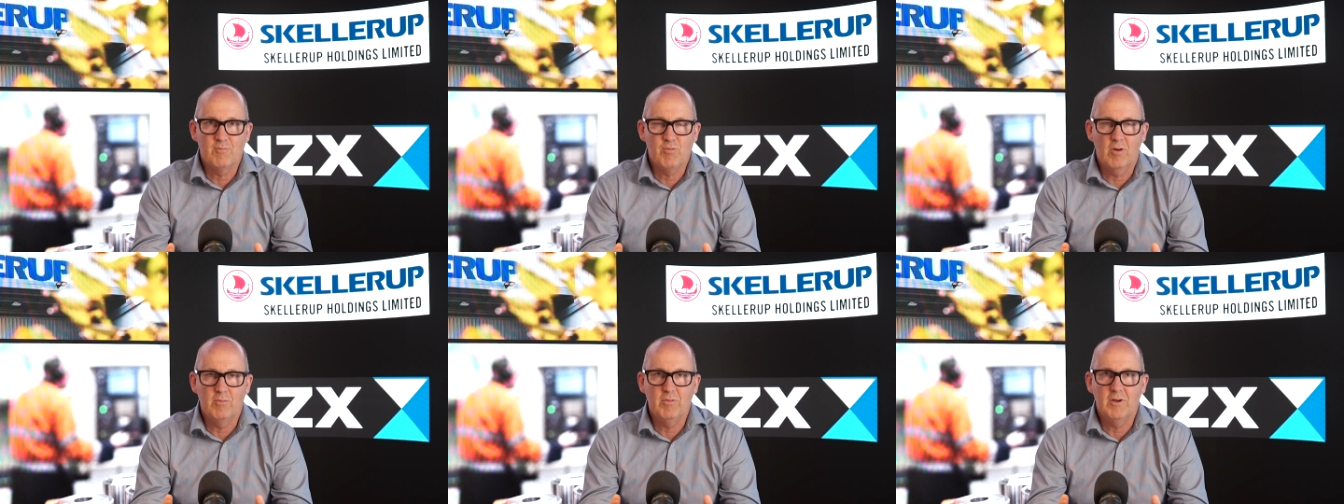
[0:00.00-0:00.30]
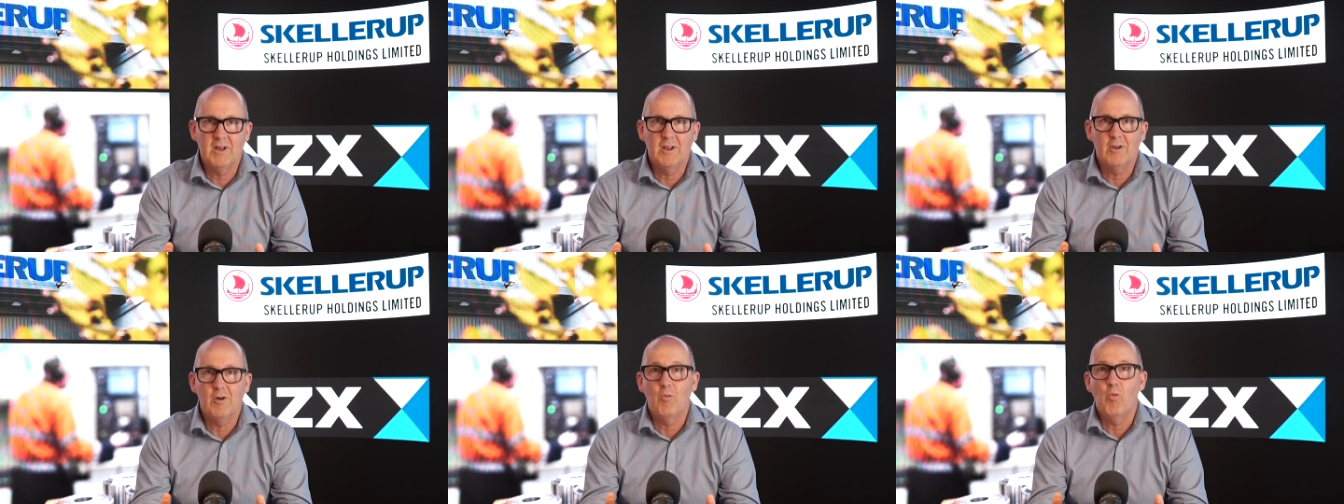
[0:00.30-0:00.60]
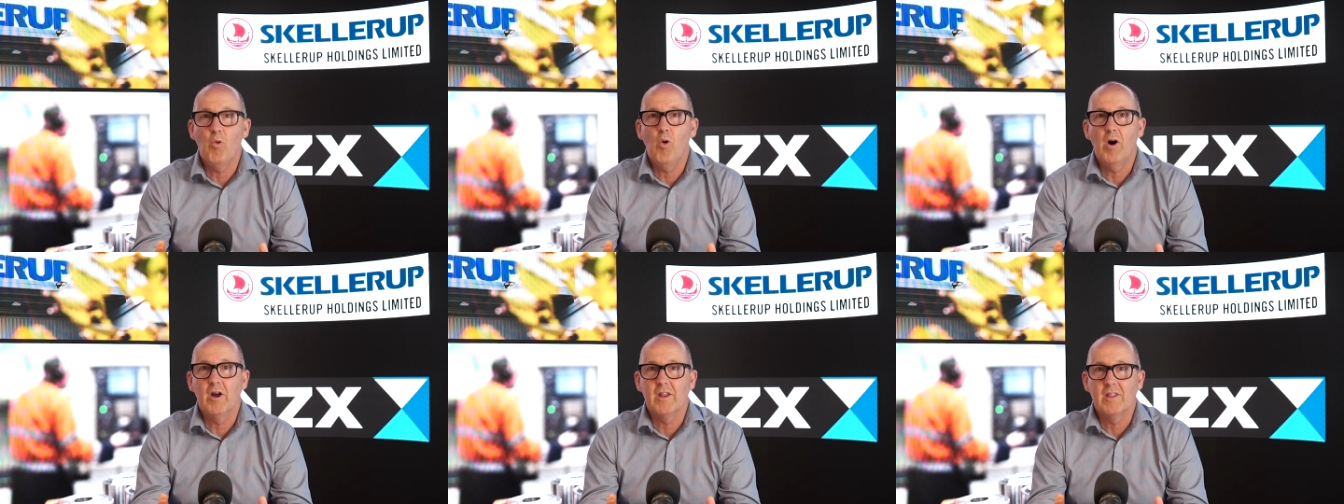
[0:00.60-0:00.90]
probably a lot
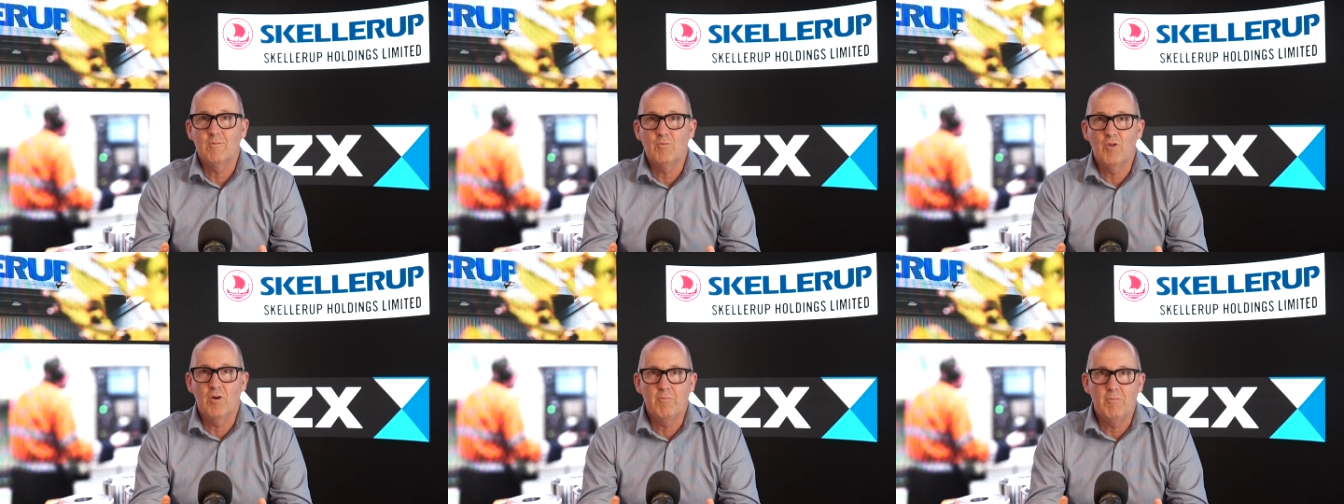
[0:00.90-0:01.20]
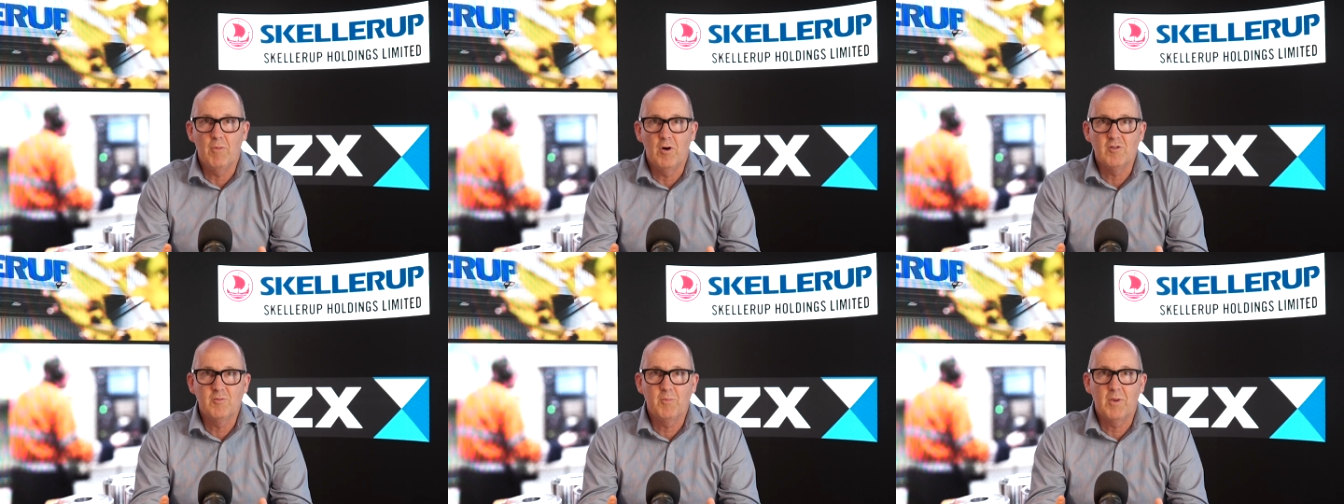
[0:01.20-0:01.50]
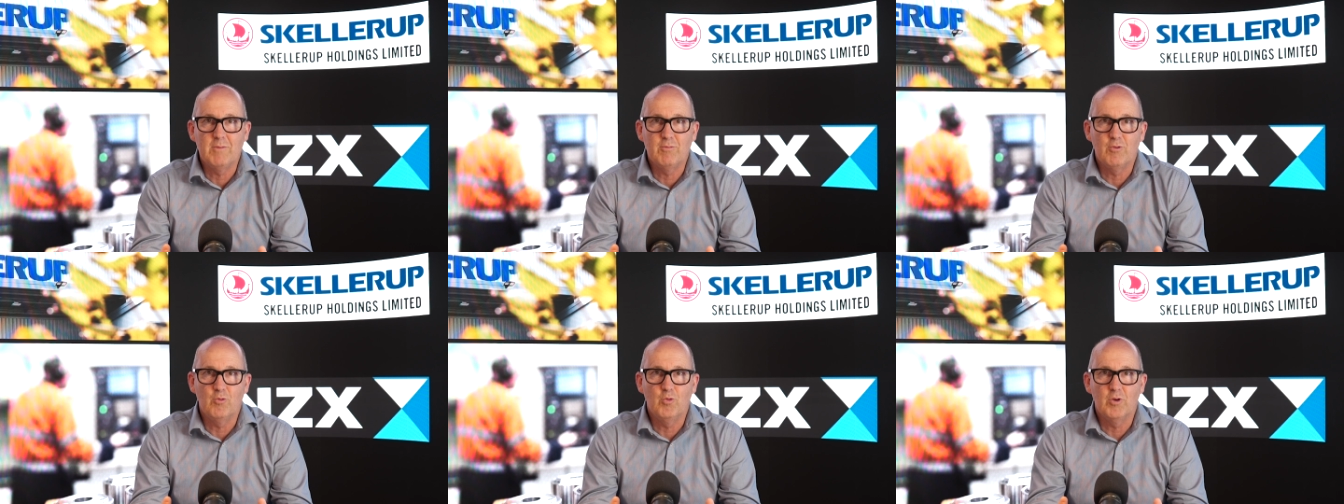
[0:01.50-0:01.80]
wider than what most
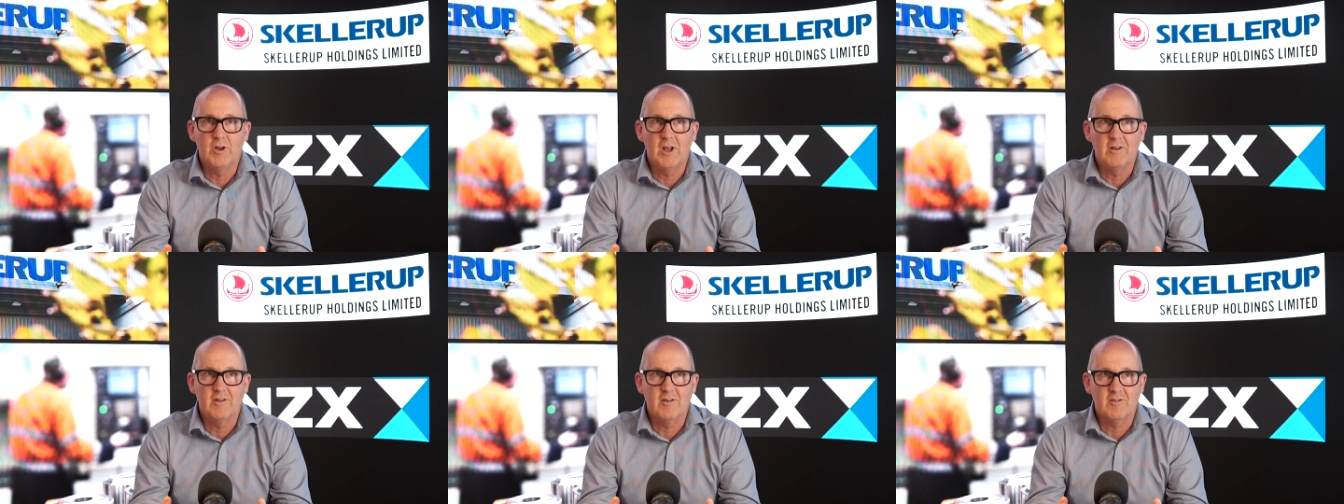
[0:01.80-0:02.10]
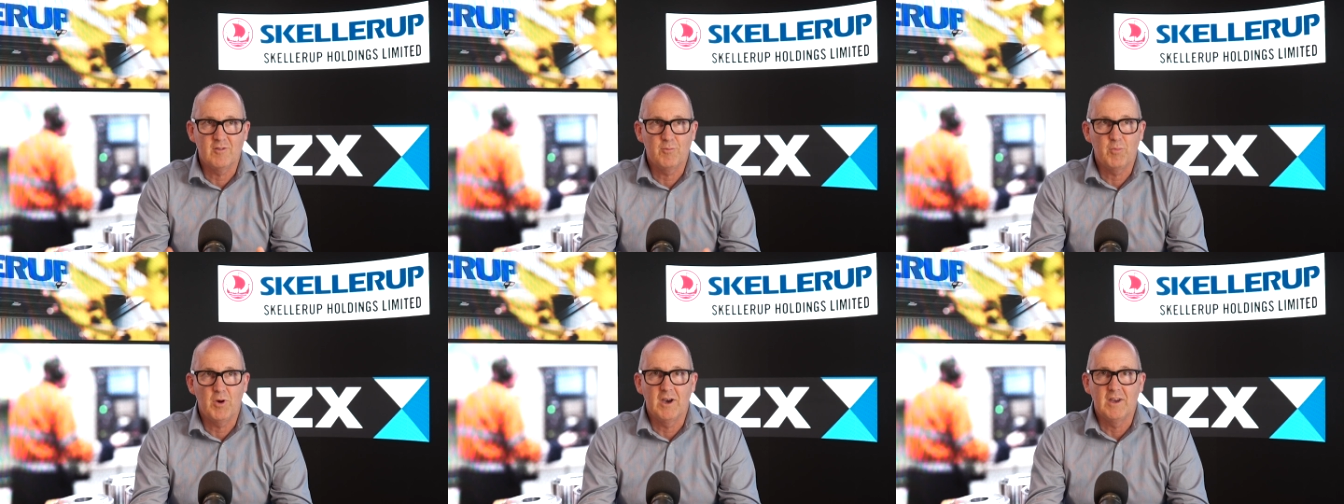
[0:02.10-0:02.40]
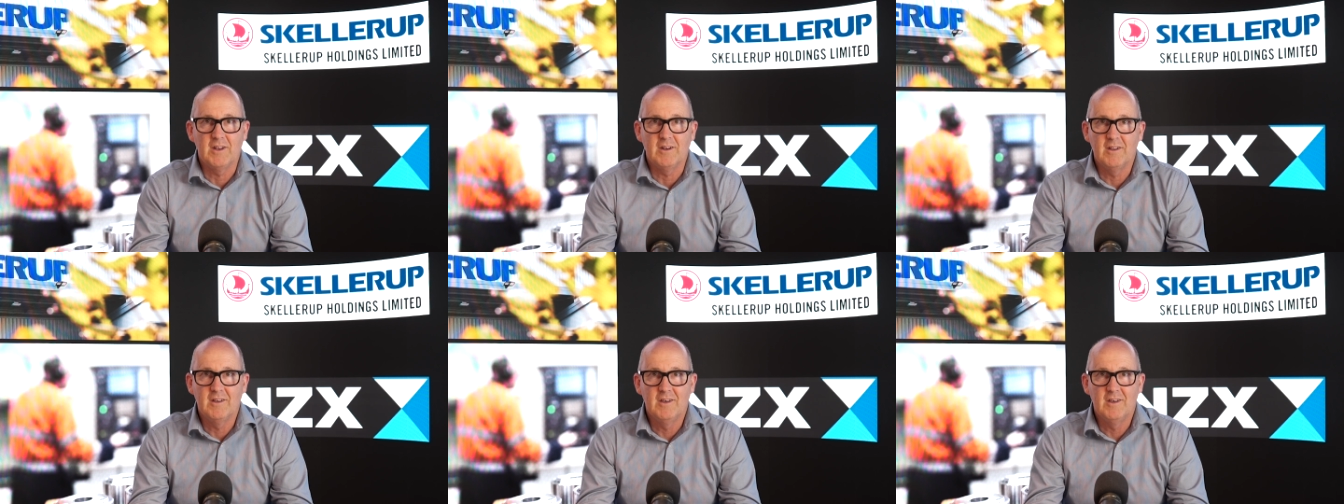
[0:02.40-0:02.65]
people would anticipate.